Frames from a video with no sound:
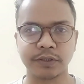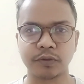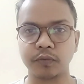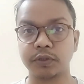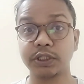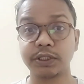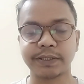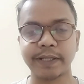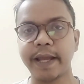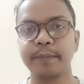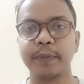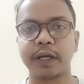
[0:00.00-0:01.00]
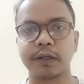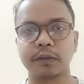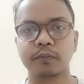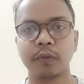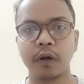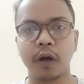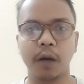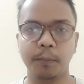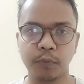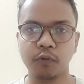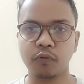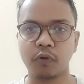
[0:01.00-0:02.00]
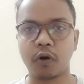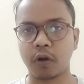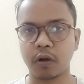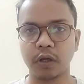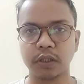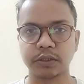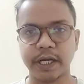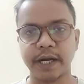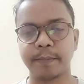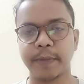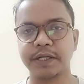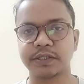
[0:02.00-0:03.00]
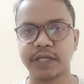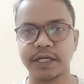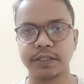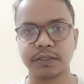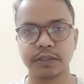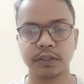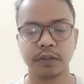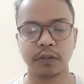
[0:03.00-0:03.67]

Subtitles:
So this can become a boon or curse at many sites,